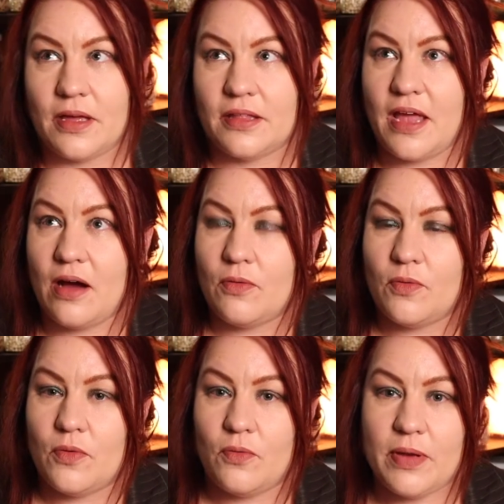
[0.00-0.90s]
Now,
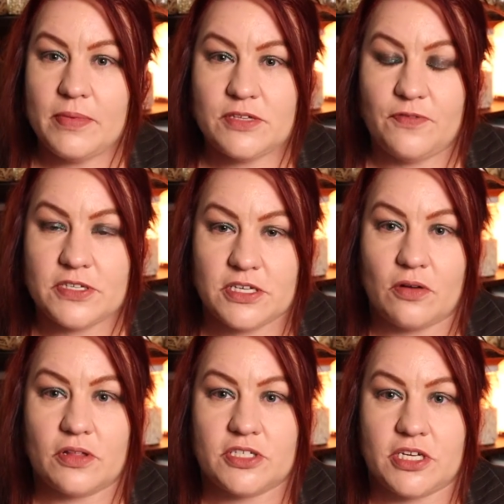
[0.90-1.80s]
women's
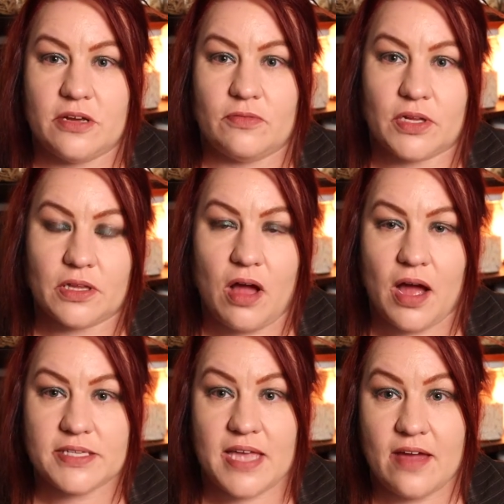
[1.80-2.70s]
physiology
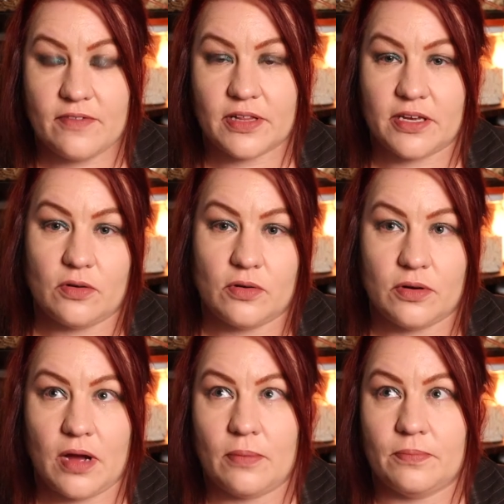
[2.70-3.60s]
relies heavily
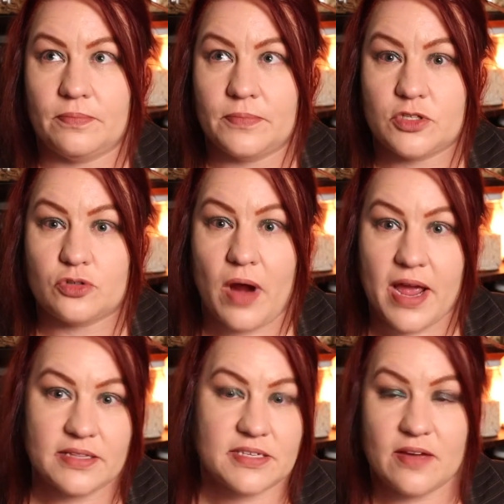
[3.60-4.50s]
or
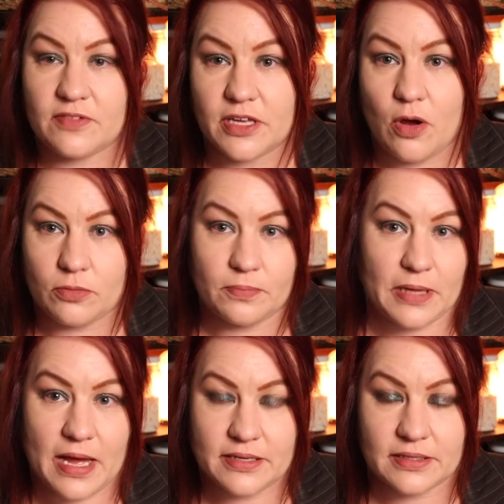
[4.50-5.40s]
drains heavily on
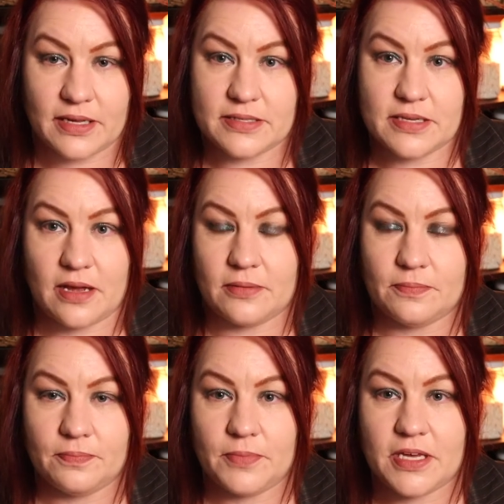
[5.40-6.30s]
blood, let's say,
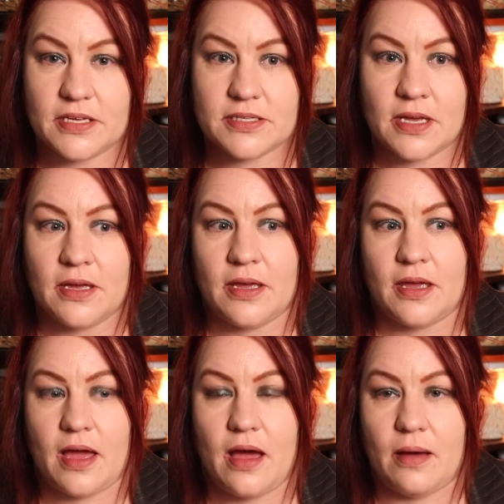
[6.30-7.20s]
because
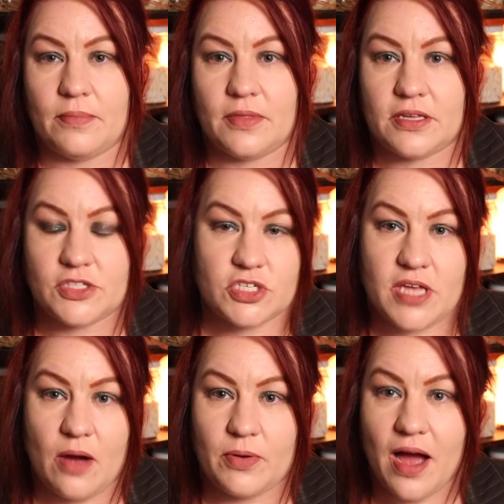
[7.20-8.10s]
it's just
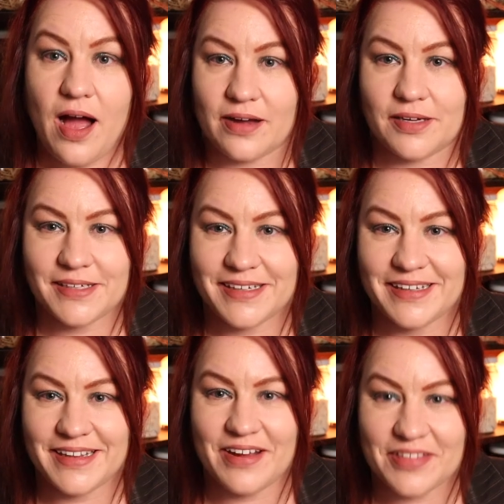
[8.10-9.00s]
how we are.
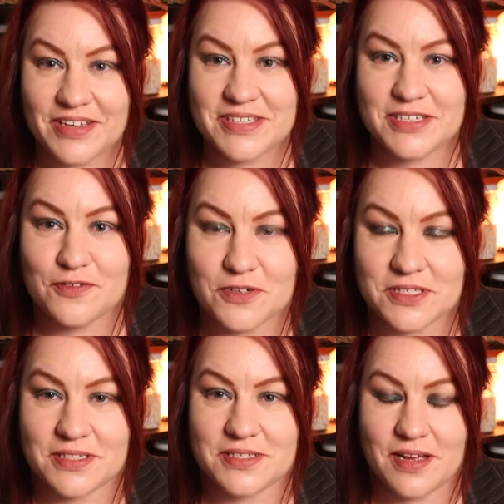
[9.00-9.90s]
There's
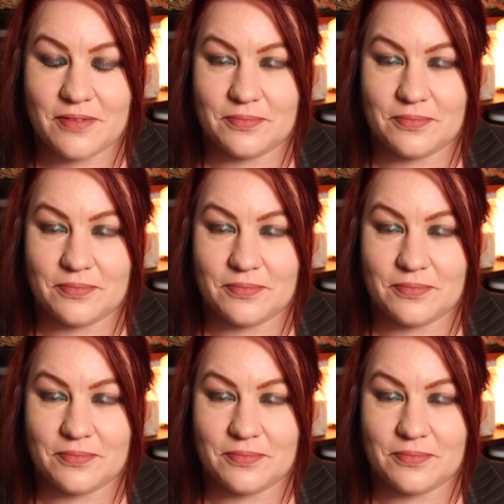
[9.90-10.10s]
differences.